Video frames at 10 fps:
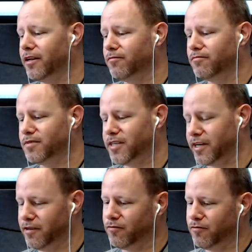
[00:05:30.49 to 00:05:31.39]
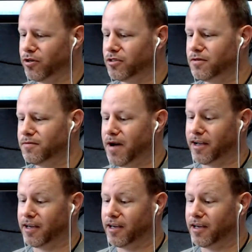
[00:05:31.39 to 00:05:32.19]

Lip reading: And second was Pocket